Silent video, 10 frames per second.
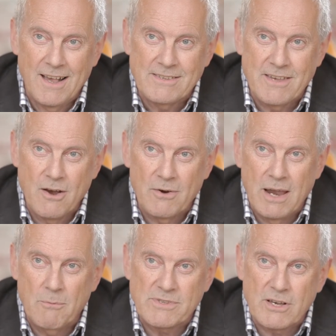So
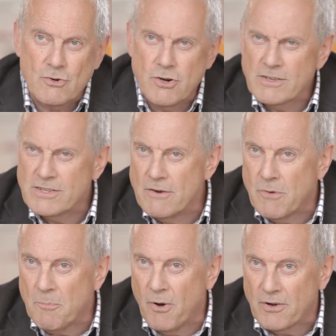it was the
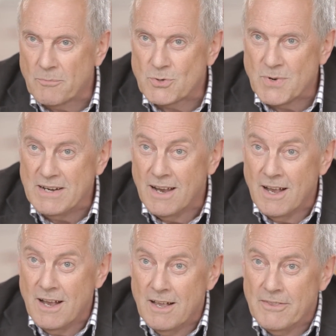crossover point between
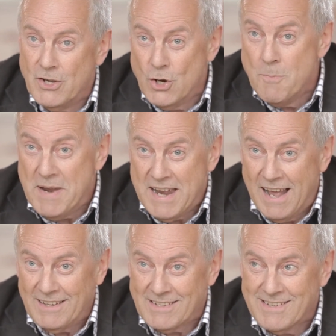the new
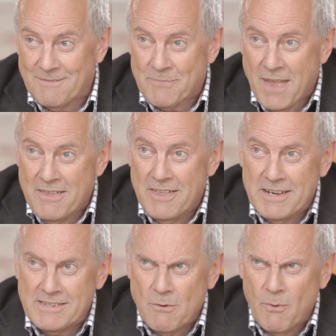Bedales, that,
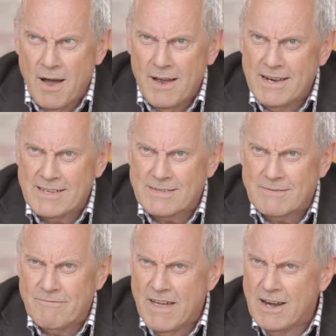as it were, is
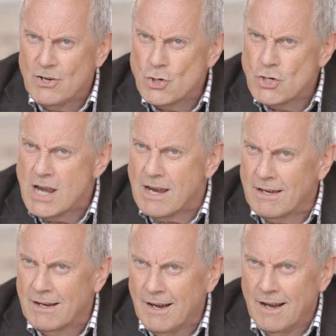very
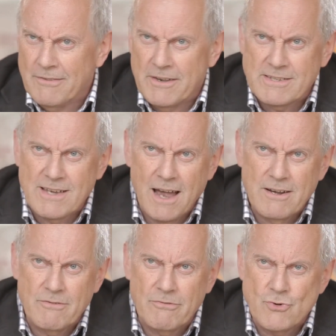chic, that is
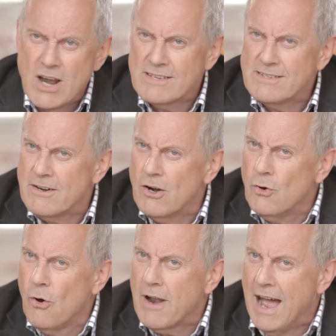kind of dressed in a
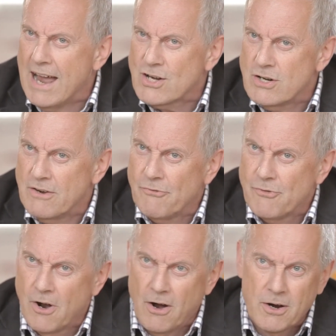Laura Ashley
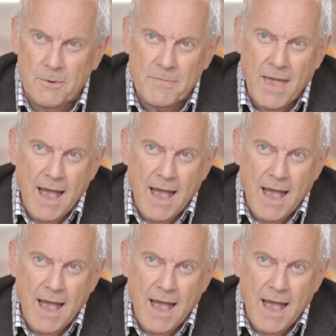frock,